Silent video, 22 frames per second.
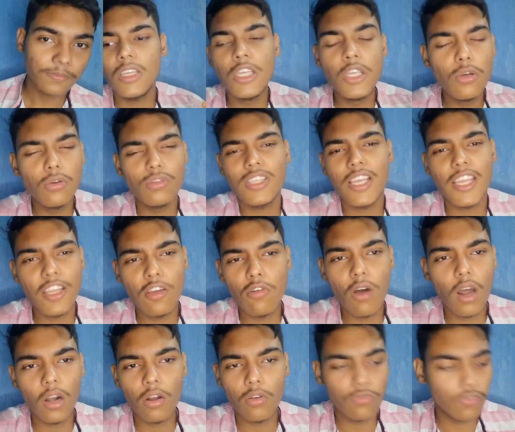Use any
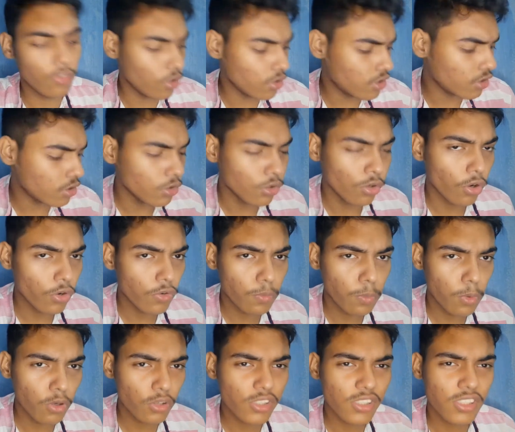one of those
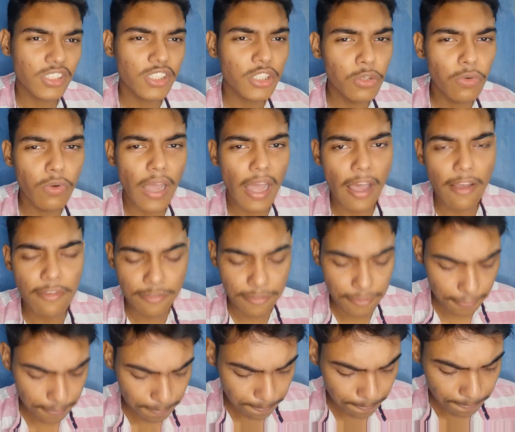notebooks you
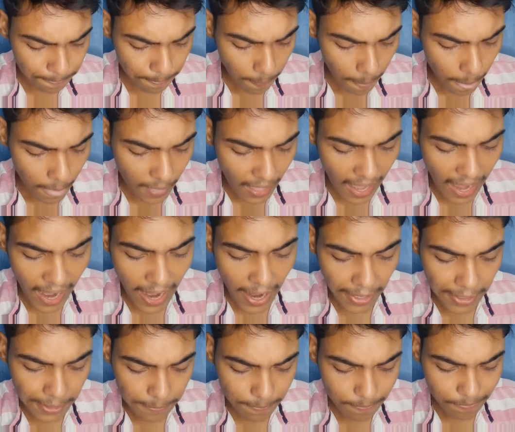have
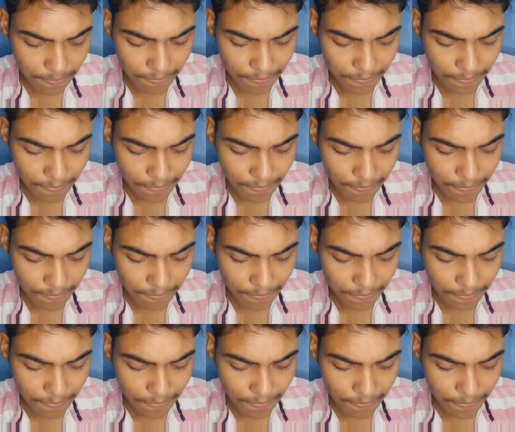and